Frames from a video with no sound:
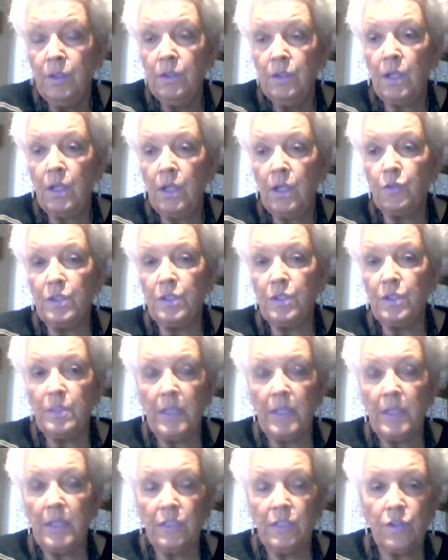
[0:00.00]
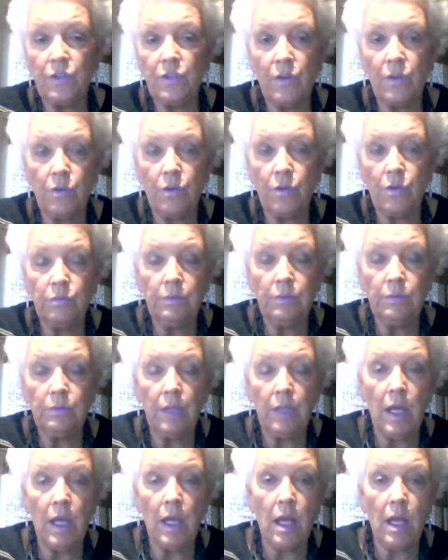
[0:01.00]
countries to manage their own
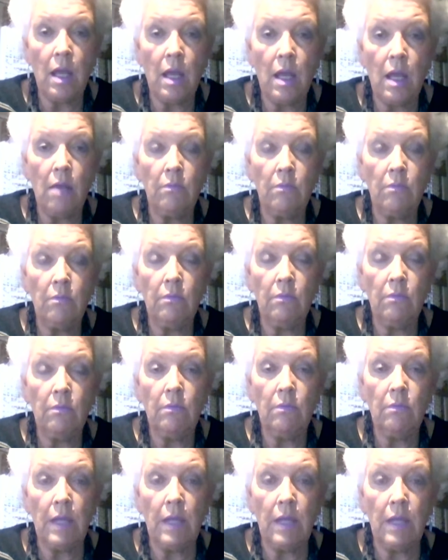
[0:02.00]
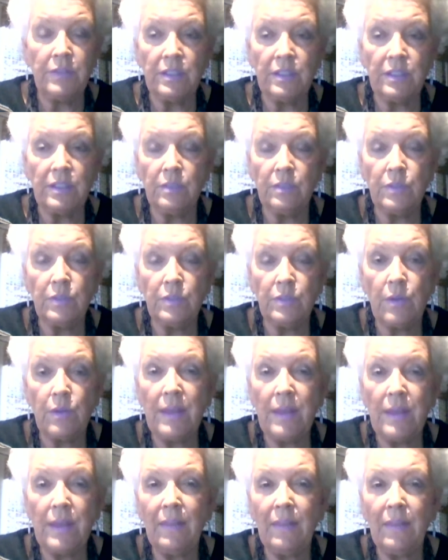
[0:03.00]
health systems. So I
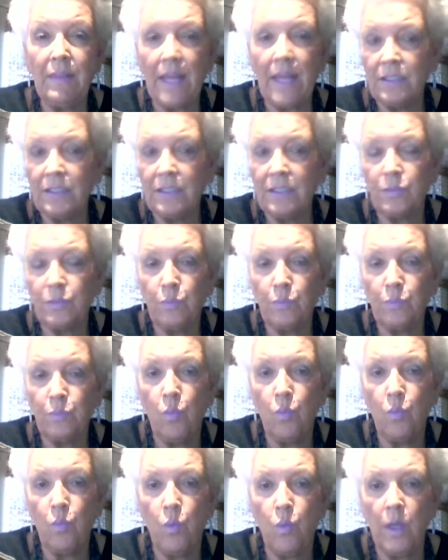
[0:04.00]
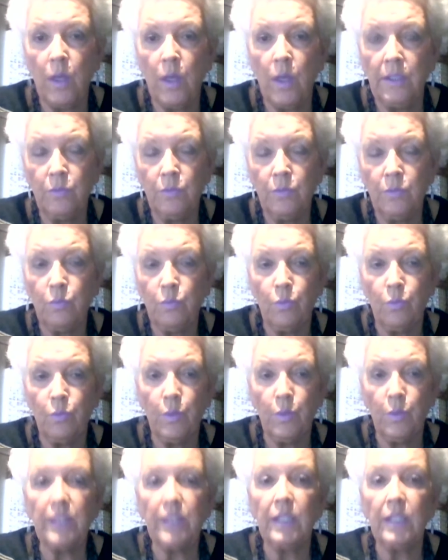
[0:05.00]
think that's one
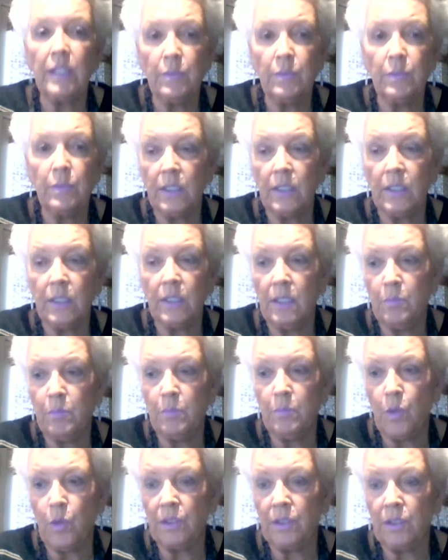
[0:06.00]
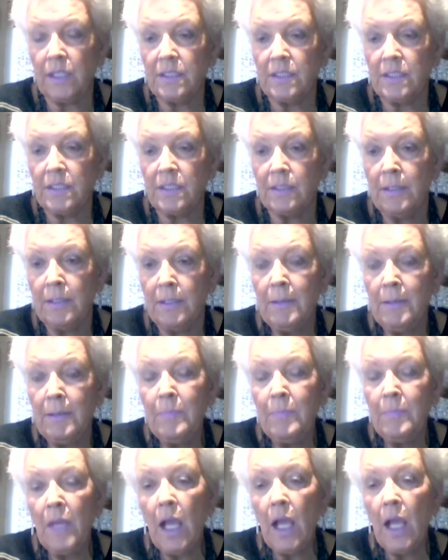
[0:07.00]
really, really important lesson.
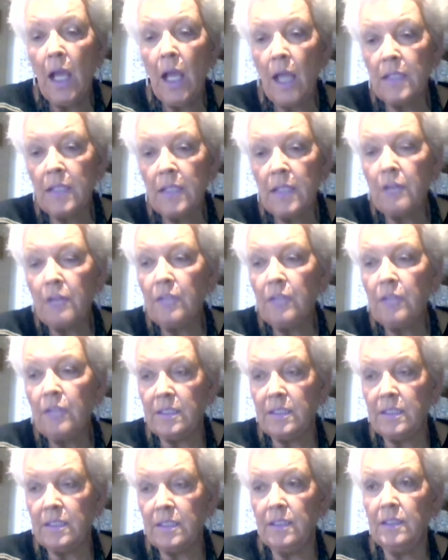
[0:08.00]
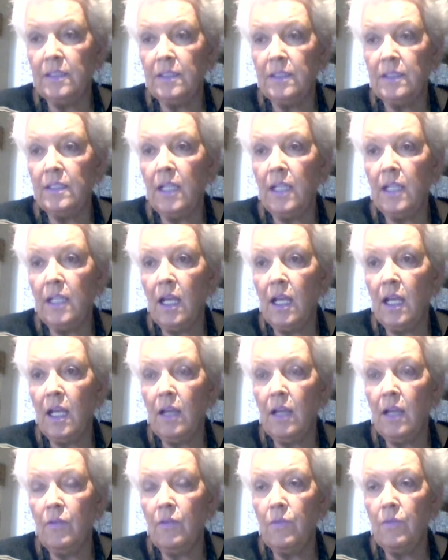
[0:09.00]
Another lesson
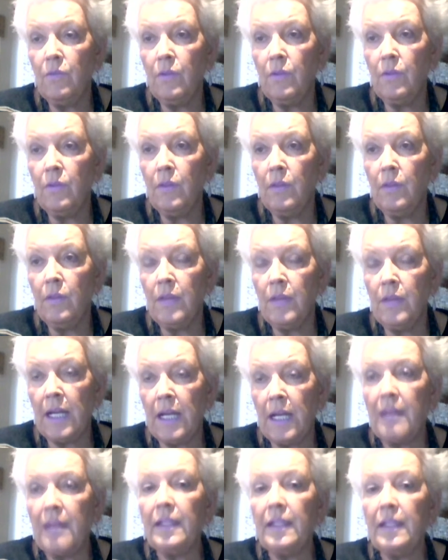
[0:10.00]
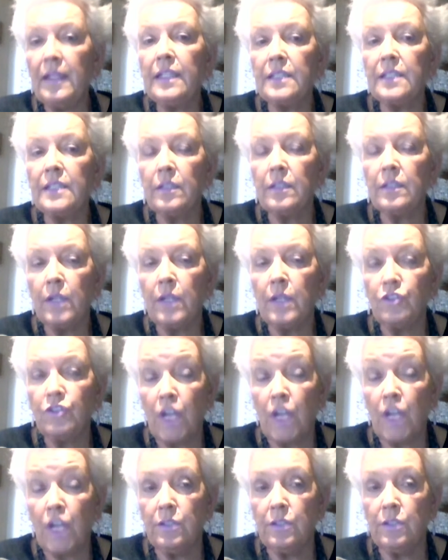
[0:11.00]
that I think is a
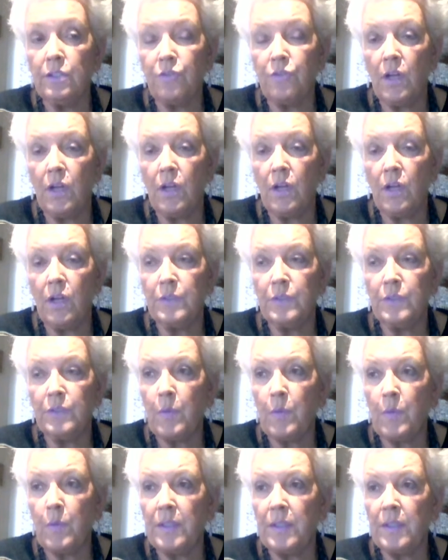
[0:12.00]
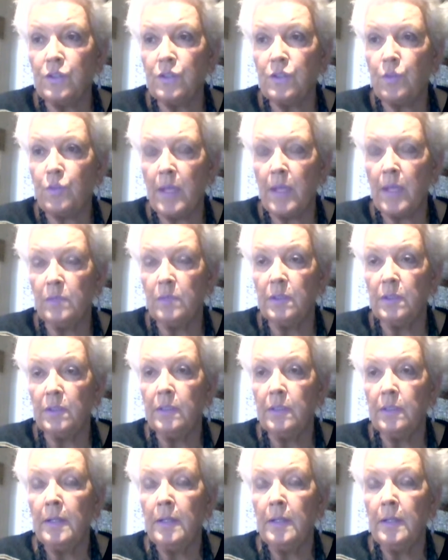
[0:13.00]
challenge for all of us, but one that's surmountable,